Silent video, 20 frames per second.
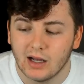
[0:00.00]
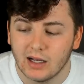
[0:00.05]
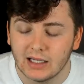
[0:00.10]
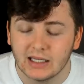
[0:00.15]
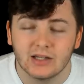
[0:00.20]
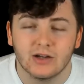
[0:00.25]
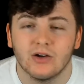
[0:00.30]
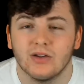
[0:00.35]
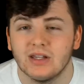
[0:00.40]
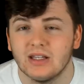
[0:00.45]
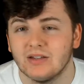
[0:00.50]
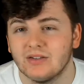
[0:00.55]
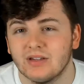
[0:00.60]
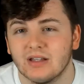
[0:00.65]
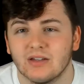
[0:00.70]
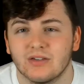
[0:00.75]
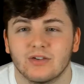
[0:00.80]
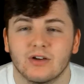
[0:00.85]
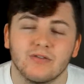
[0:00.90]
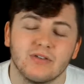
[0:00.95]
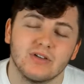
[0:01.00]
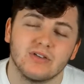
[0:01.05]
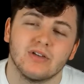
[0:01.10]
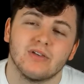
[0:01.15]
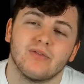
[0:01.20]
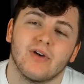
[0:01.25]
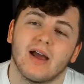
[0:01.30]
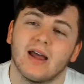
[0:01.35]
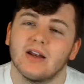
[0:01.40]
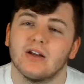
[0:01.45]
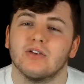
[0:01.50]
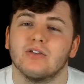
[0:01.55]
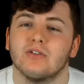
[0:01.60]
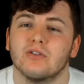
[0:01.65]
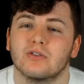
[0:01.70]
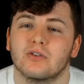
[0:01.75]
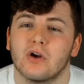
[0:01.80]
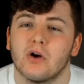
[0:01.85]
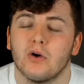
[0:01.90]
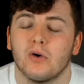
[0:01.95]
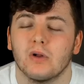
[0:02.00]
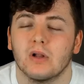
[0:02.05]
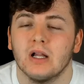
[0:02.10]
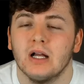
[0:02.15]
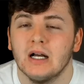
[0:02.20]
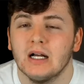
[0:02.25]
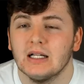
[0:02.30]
He got the assist, obviously, for Henderson's goal.